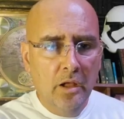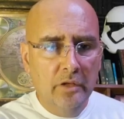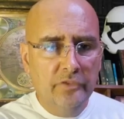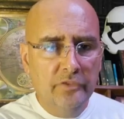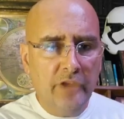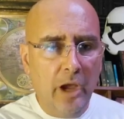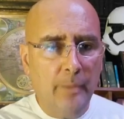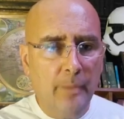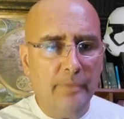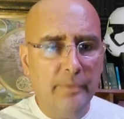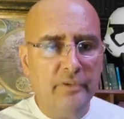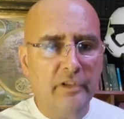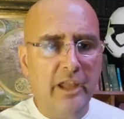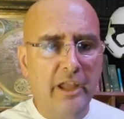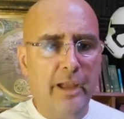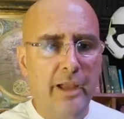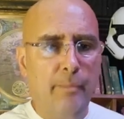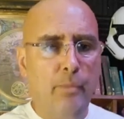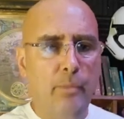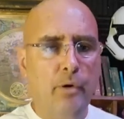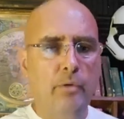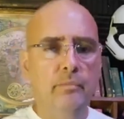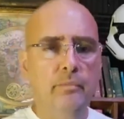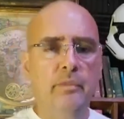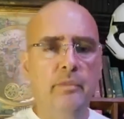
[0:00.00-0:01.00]
Thomas
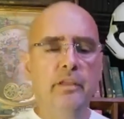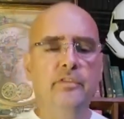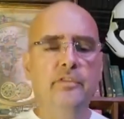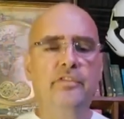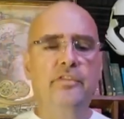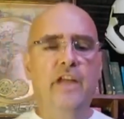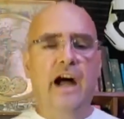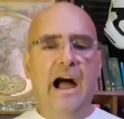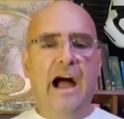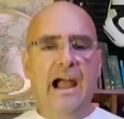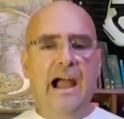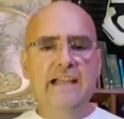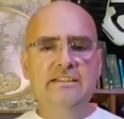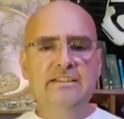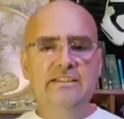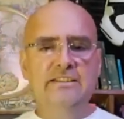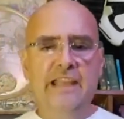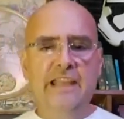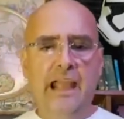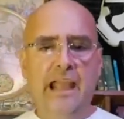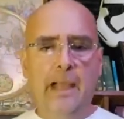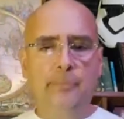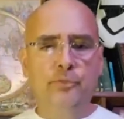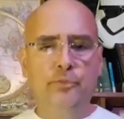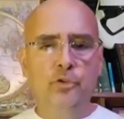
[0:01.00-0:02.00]
Lambert, is the ice
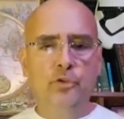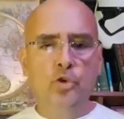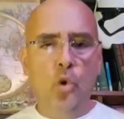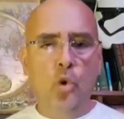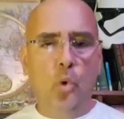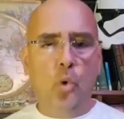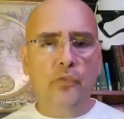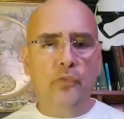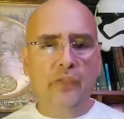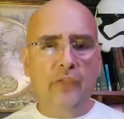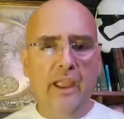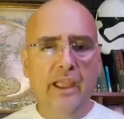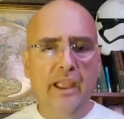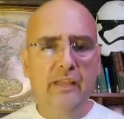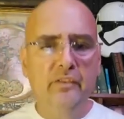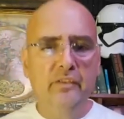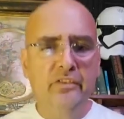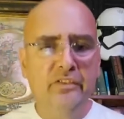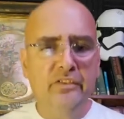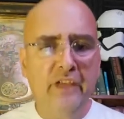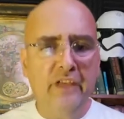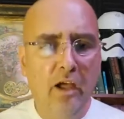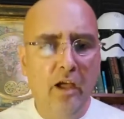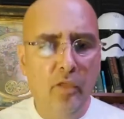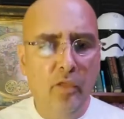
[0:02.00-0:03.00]
cap's north and
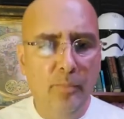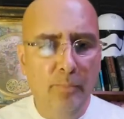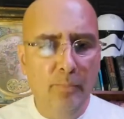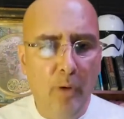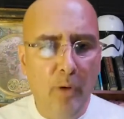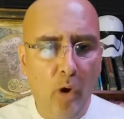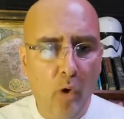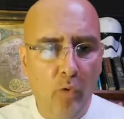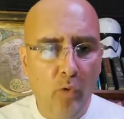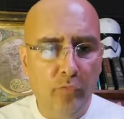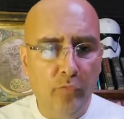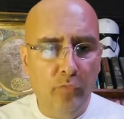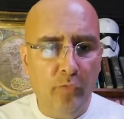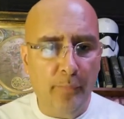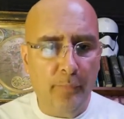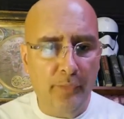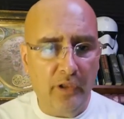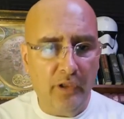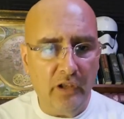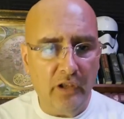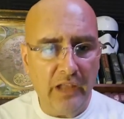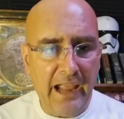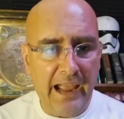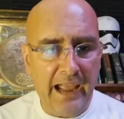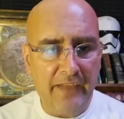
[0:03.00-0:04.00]
south pole from the
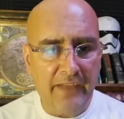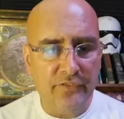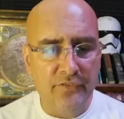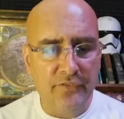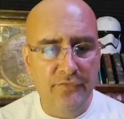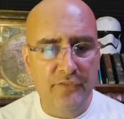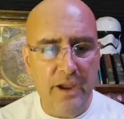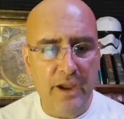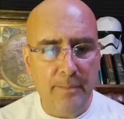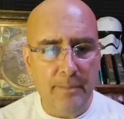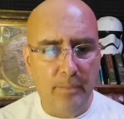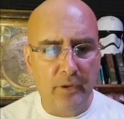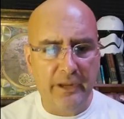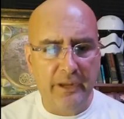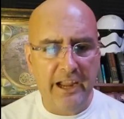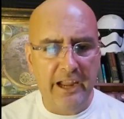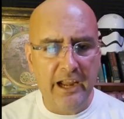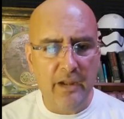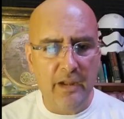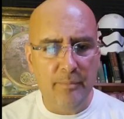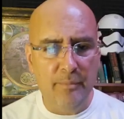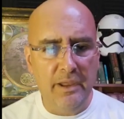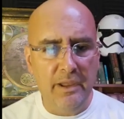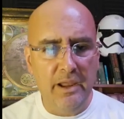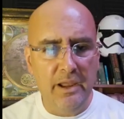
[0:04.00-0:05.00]
last vapor
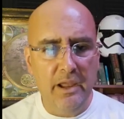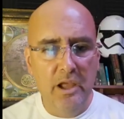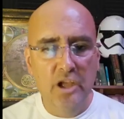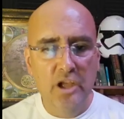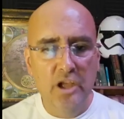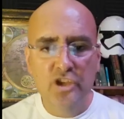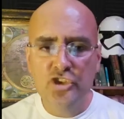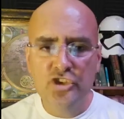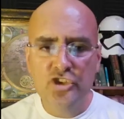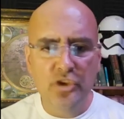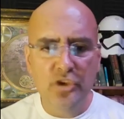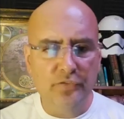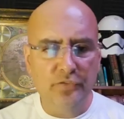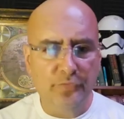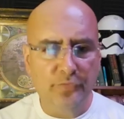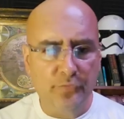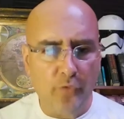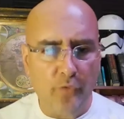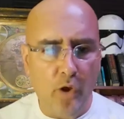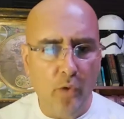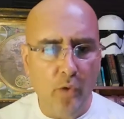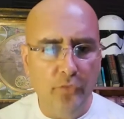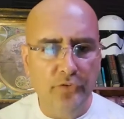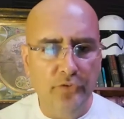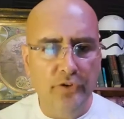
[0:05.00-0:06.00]
canopy just
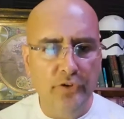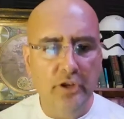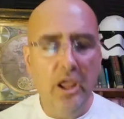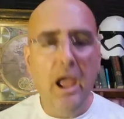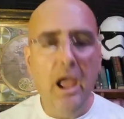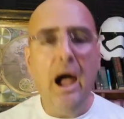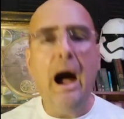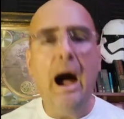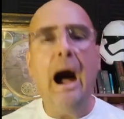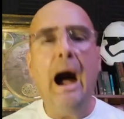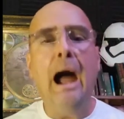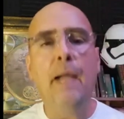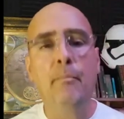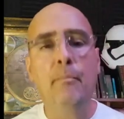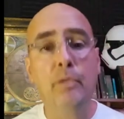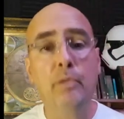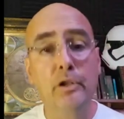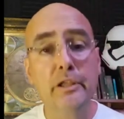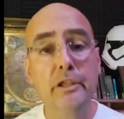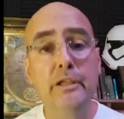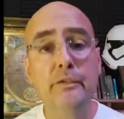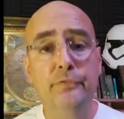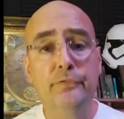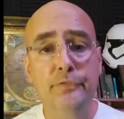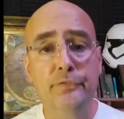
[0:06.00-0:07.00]
frozen? I
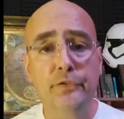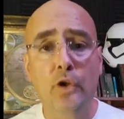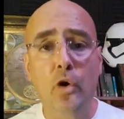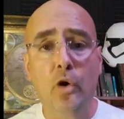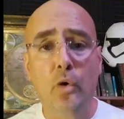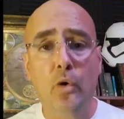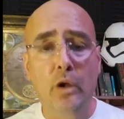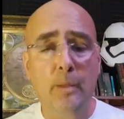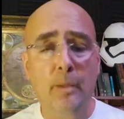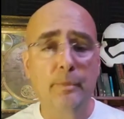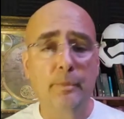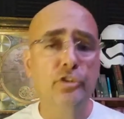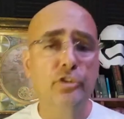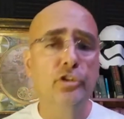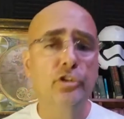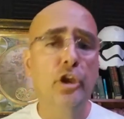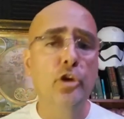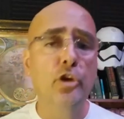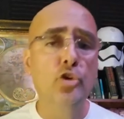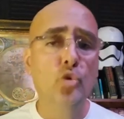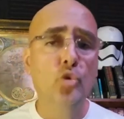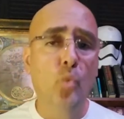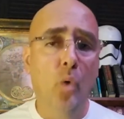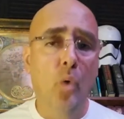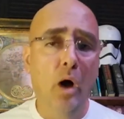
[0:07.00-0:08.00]
believe so, and I'm going to tell
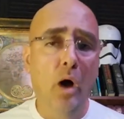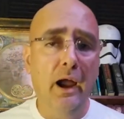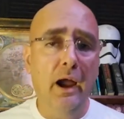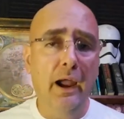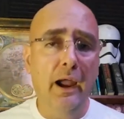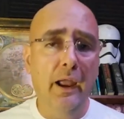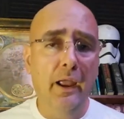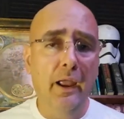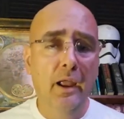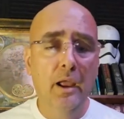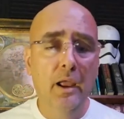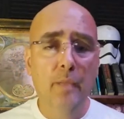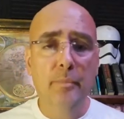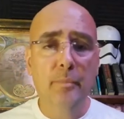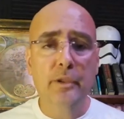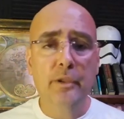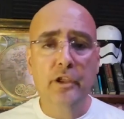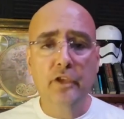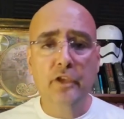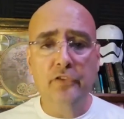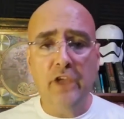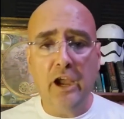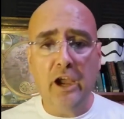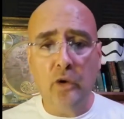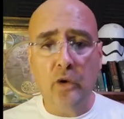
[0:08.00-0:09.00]
you why.
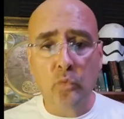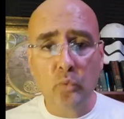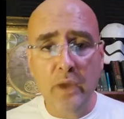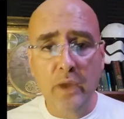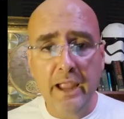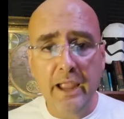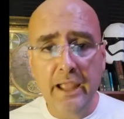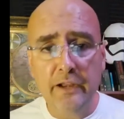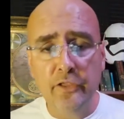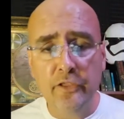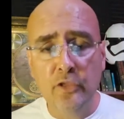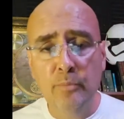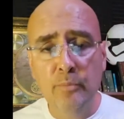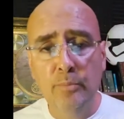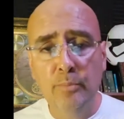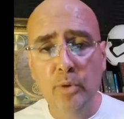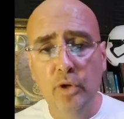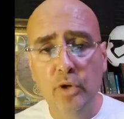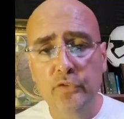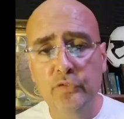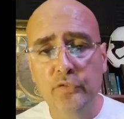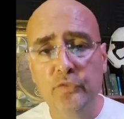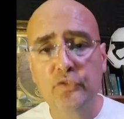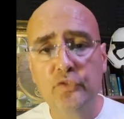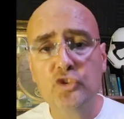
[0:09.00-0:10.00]
Because I read in the
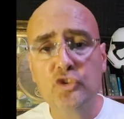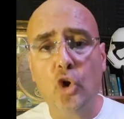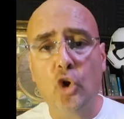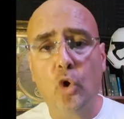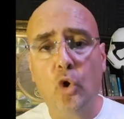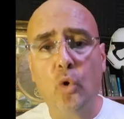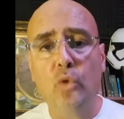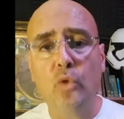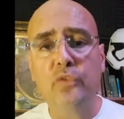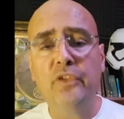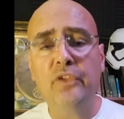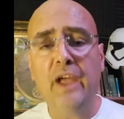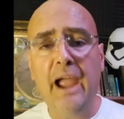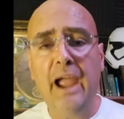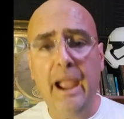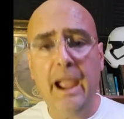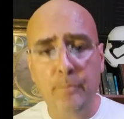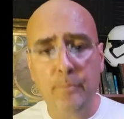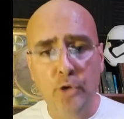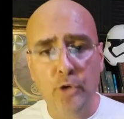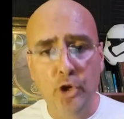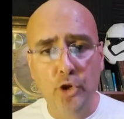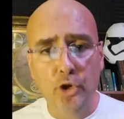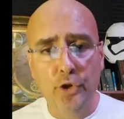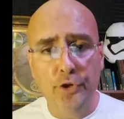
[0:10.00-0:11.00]
books of Charles
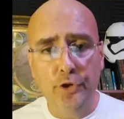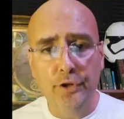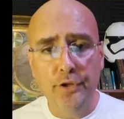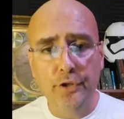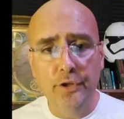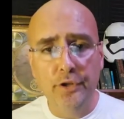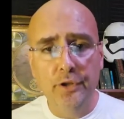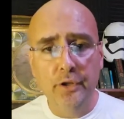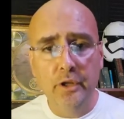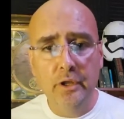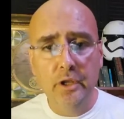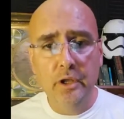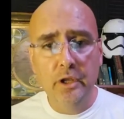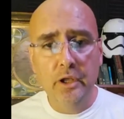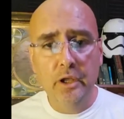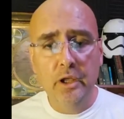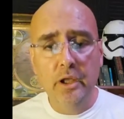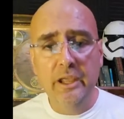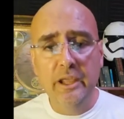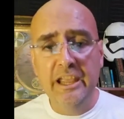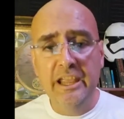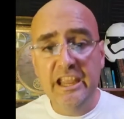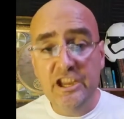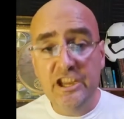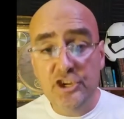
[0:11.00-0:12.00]
Hapgood,
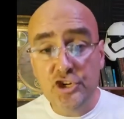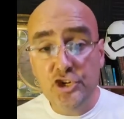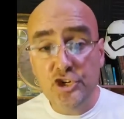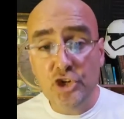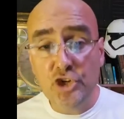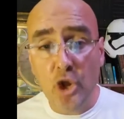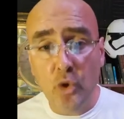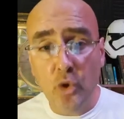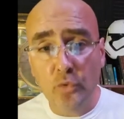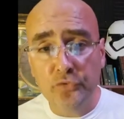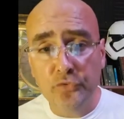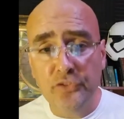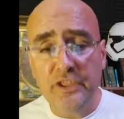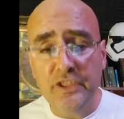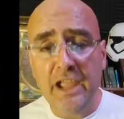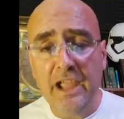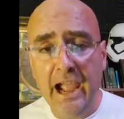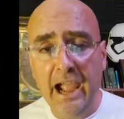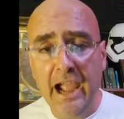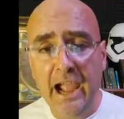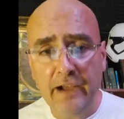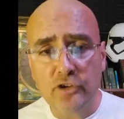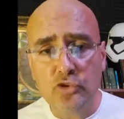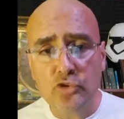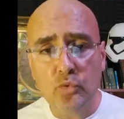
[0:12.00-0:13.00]
he shows the
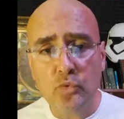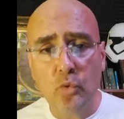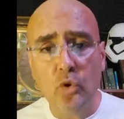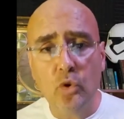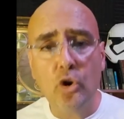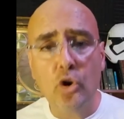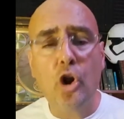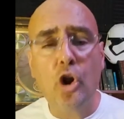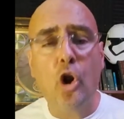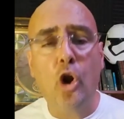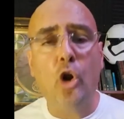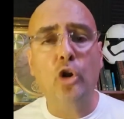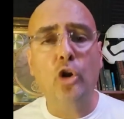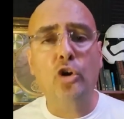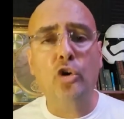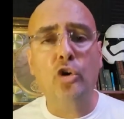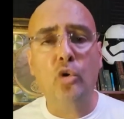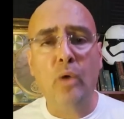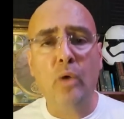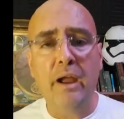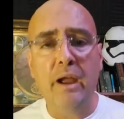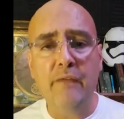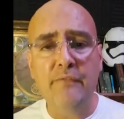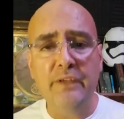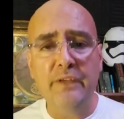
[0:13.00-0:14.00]
actual
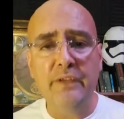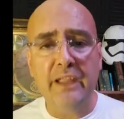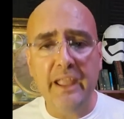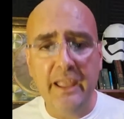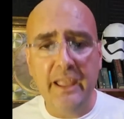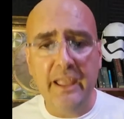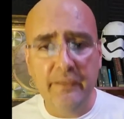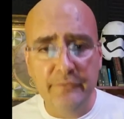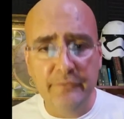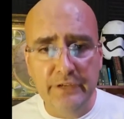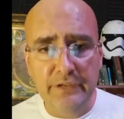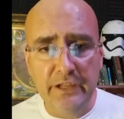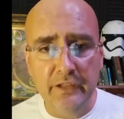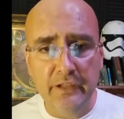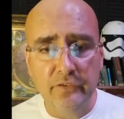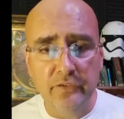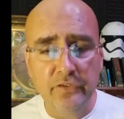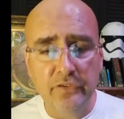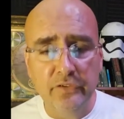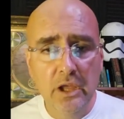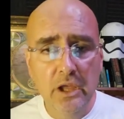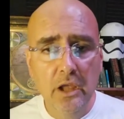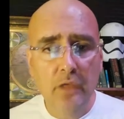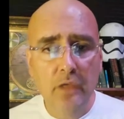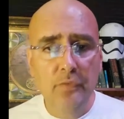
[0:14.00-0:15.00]
cartographic evidence
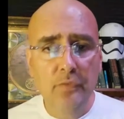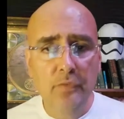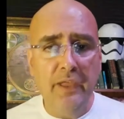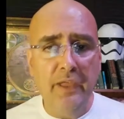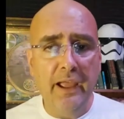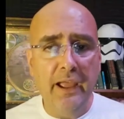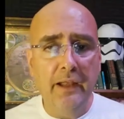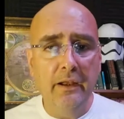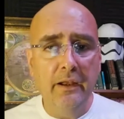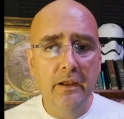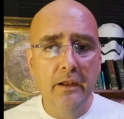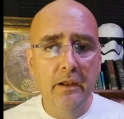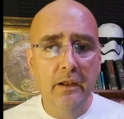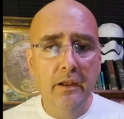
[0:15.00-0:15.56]
that